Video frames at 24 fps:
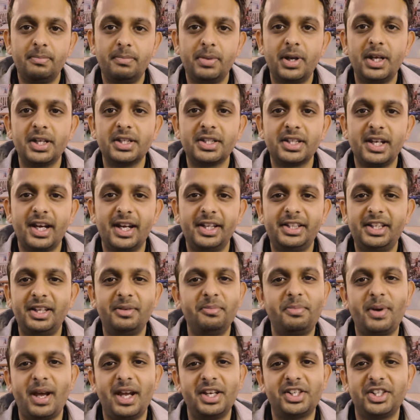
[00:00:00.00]
Plus, I
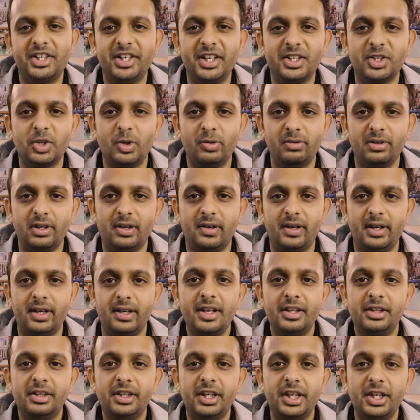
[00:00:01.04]
think passion is
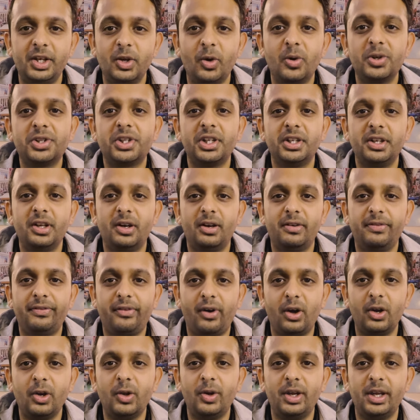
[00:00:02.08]
overrated. The notion of
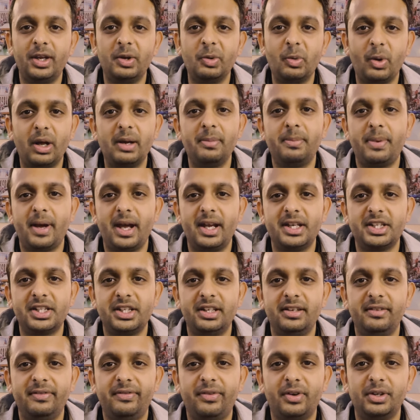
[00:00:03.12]
following one
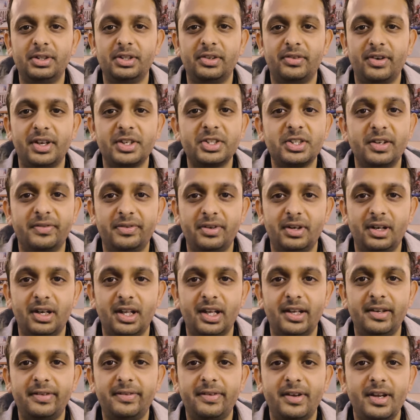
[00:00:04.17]
passion for the rest of your
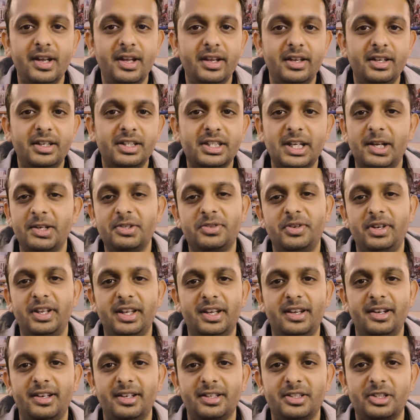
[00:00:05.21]
life sounds
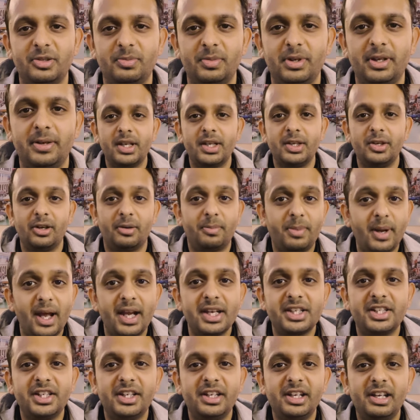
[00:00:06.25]
ridiculous to me. Your
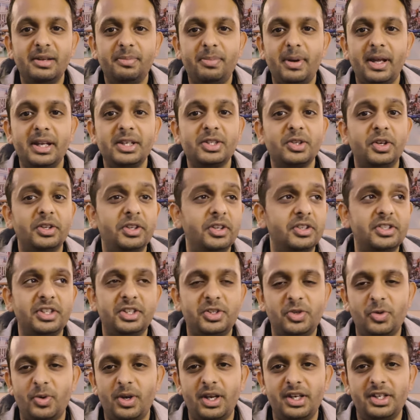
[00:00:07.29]
passion depends on your
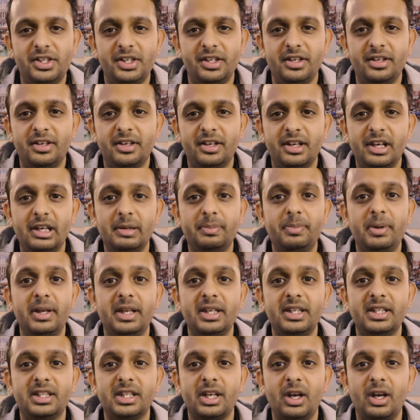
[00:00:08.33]
situation, depends